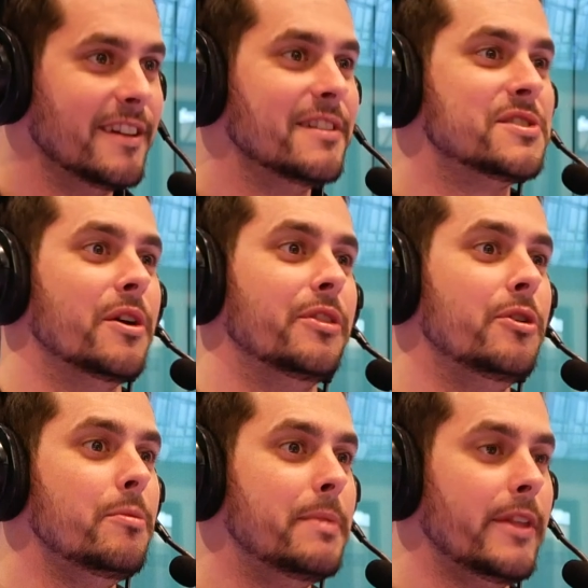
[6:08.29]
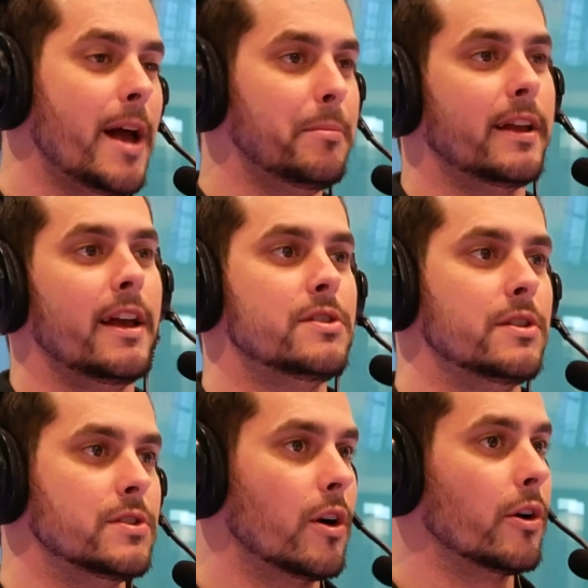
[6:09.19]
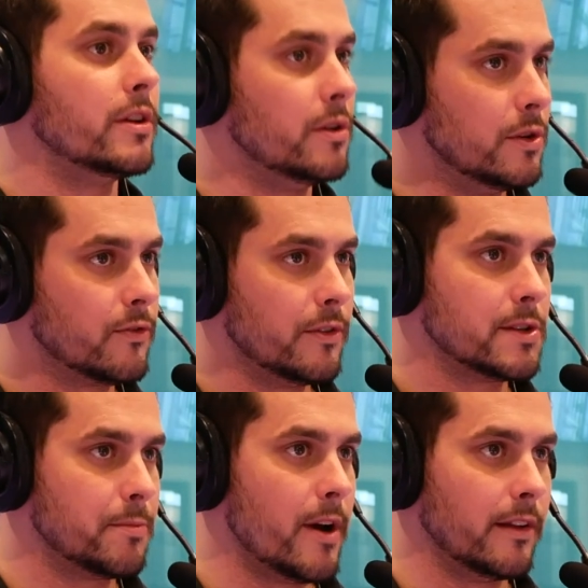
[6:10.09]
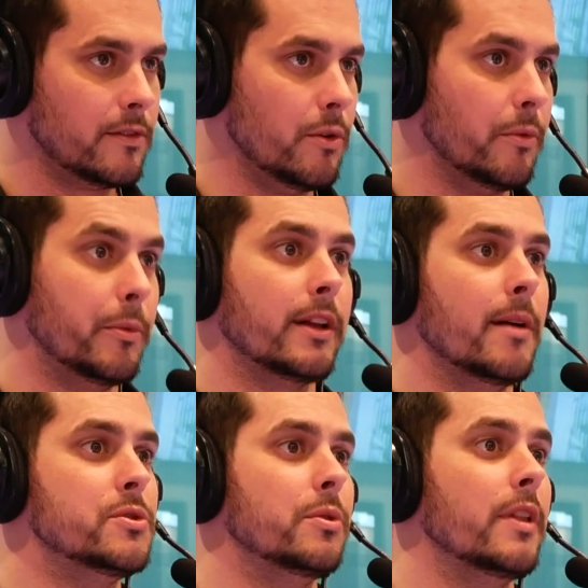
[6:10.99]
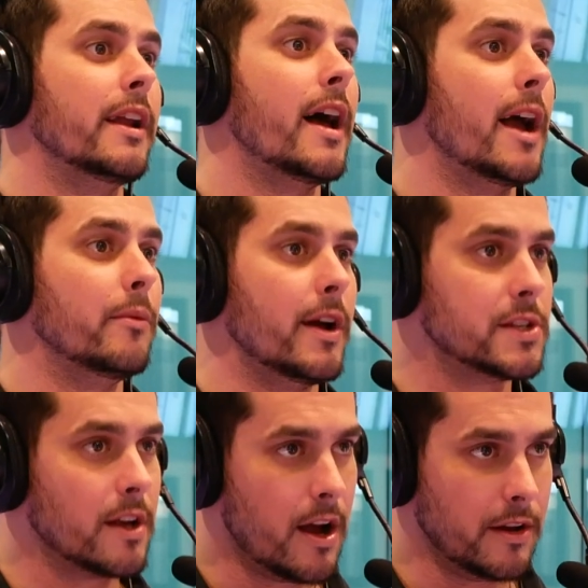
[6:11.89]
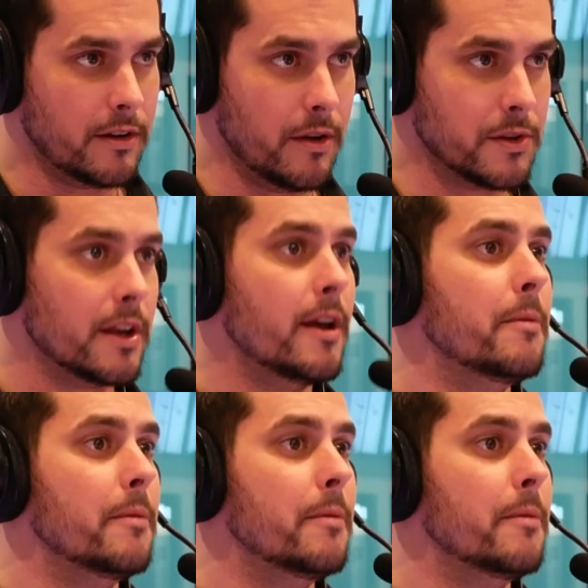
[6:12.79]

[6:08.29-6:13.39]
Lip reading: So new build applications are huge for this product too, when it comes to a lot of high-rise condos,